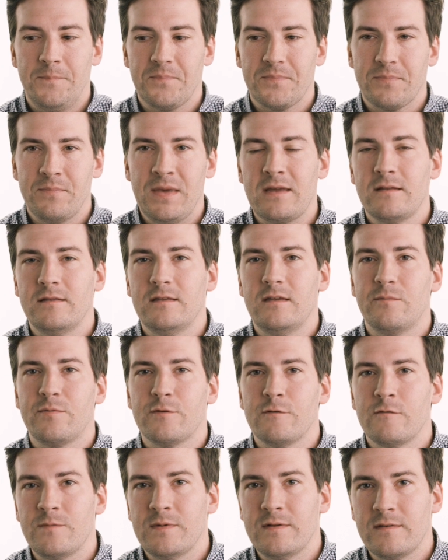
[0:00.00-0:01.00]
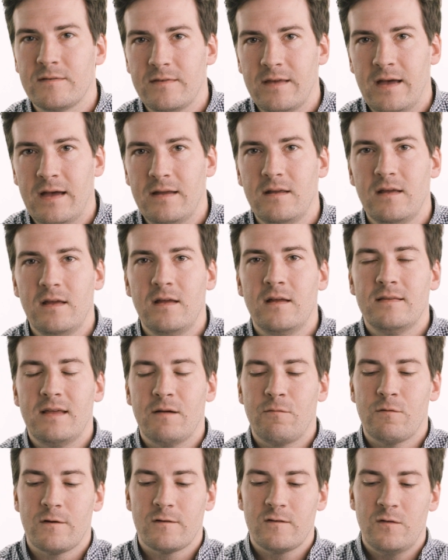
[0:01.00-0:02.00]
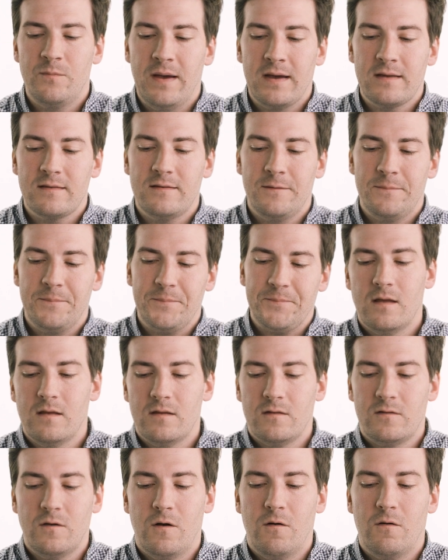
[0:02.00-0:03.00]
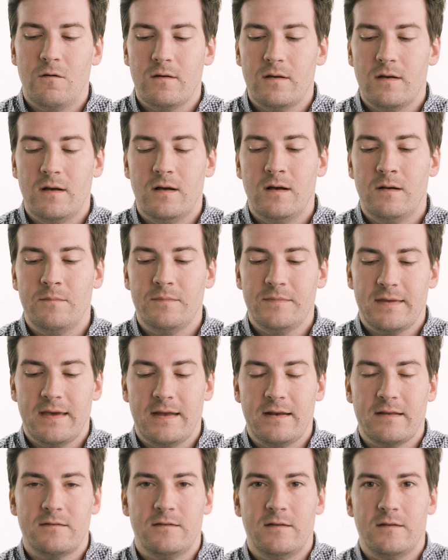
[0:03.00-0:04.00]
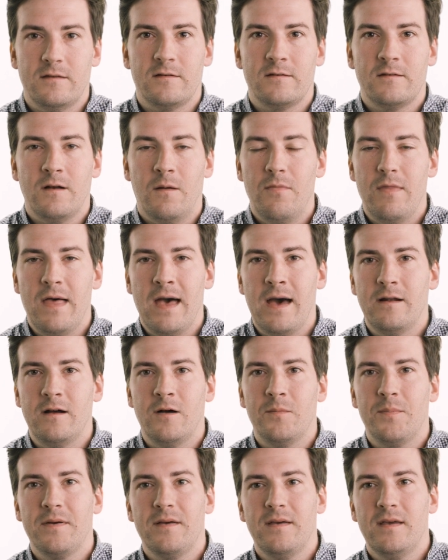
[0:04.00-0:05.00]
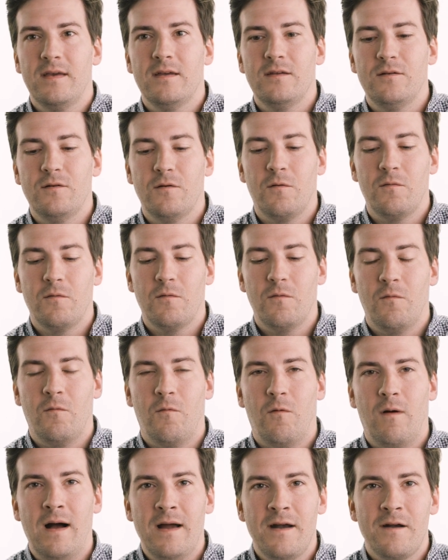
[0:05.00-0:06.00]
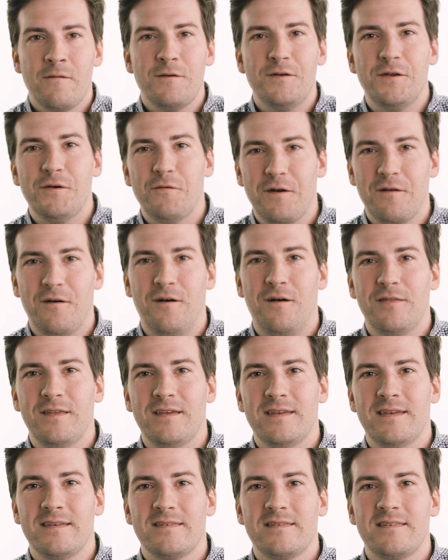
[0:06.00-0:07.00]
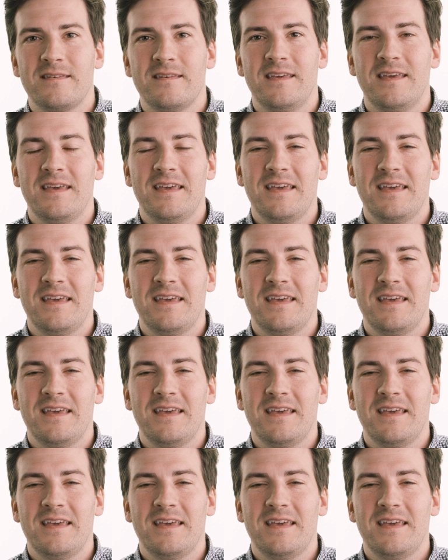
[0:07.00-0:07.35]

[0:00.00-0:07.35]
making the improvements that were expected. So kind of to sum that up, why are we doing all this?